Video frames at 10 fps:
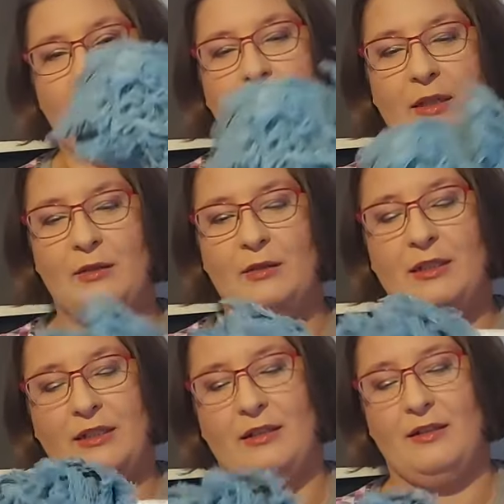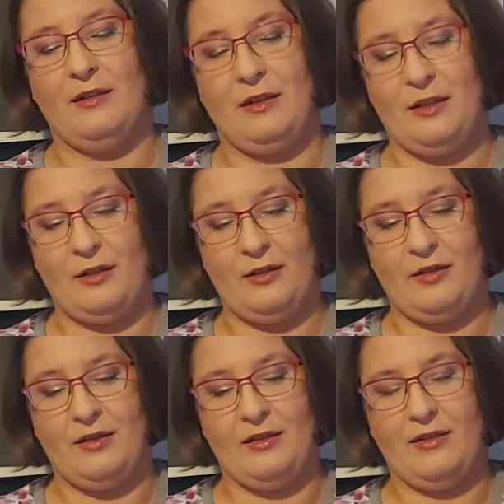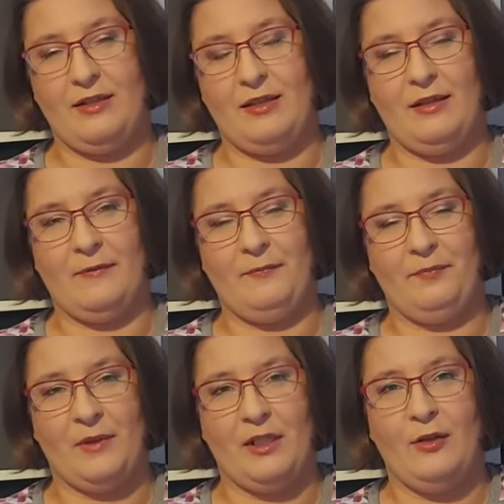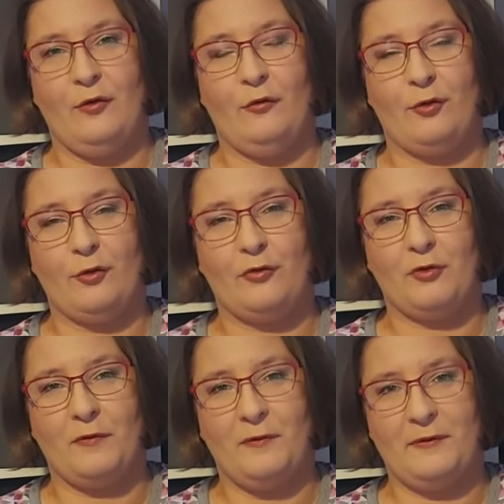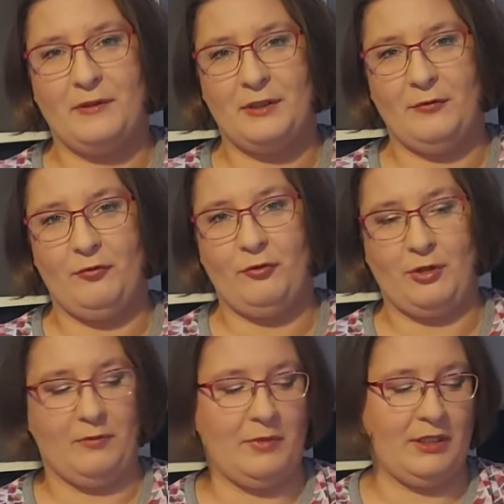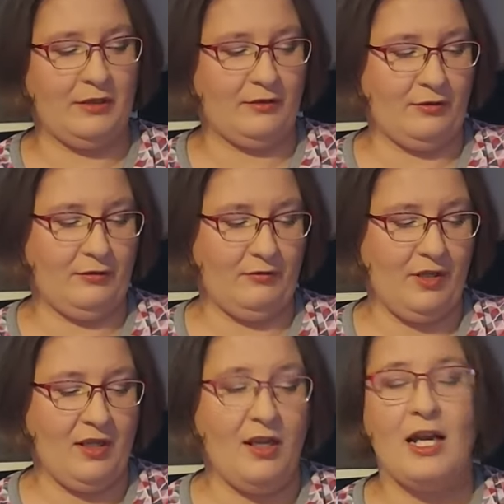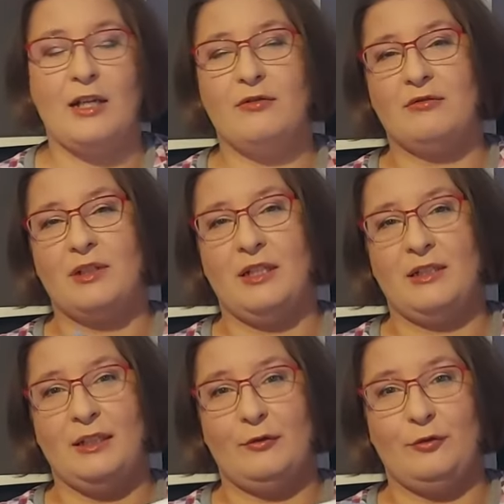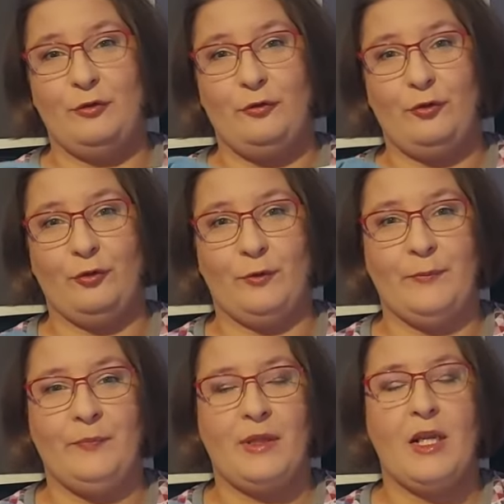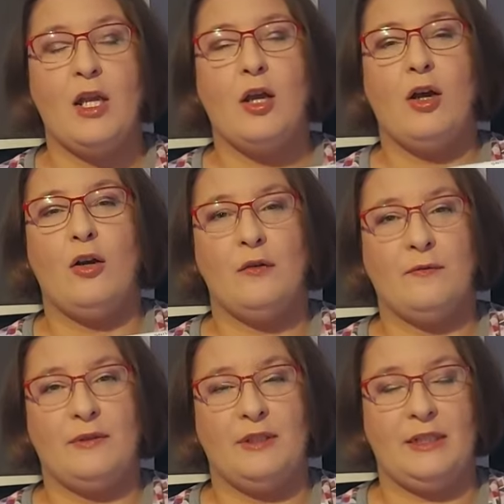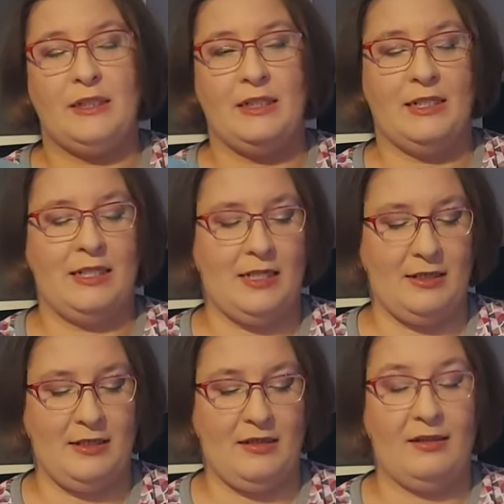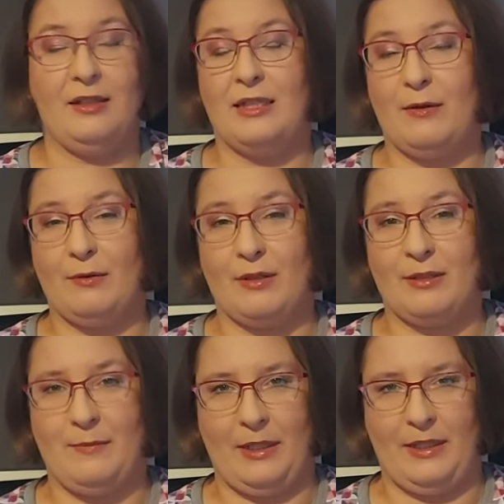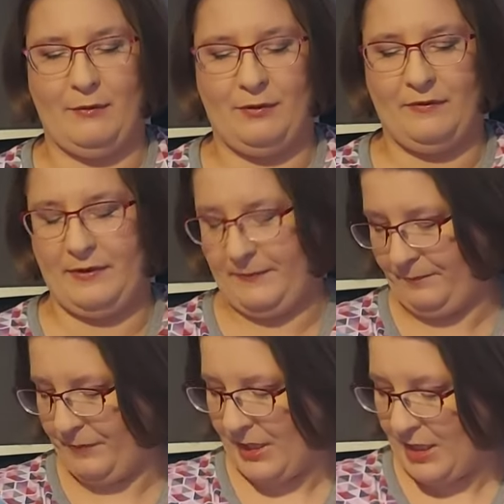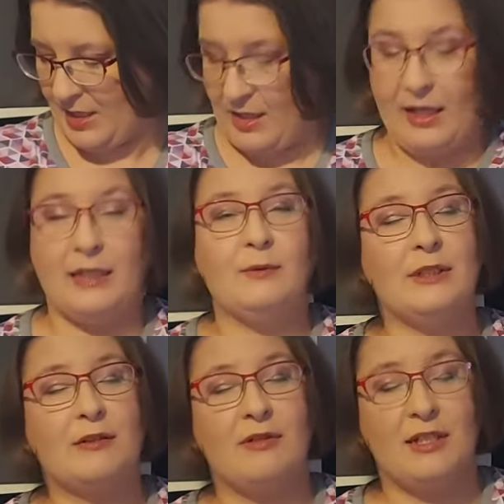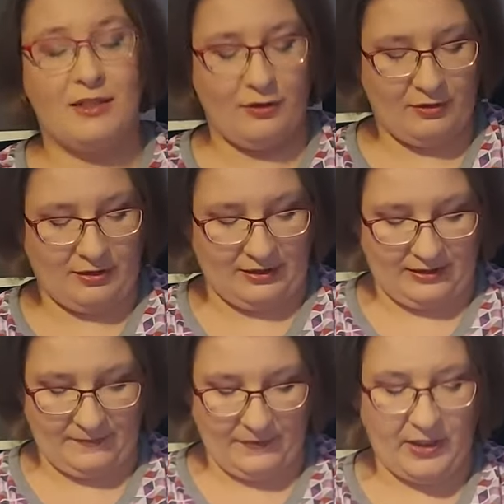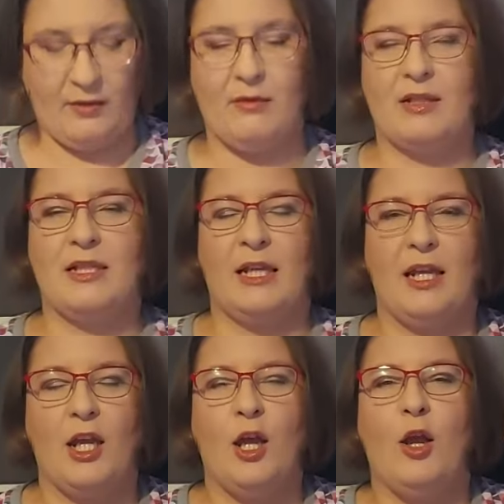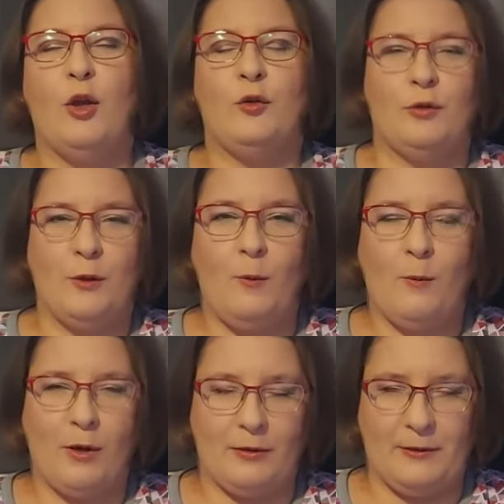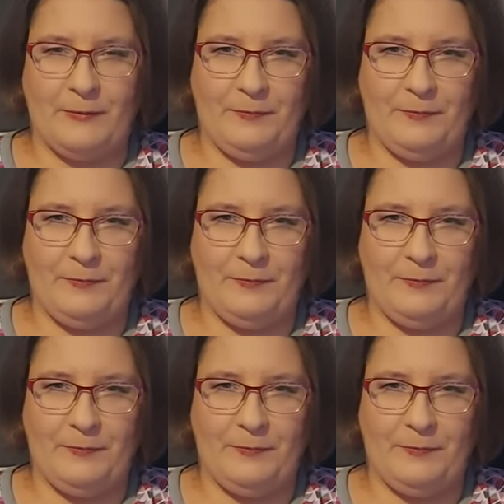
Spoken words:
quantity here, it's 4 euro 50 for a meter. So I should get a good few of the tea towels made out of it. And when Kris saw this, he was like, you know what?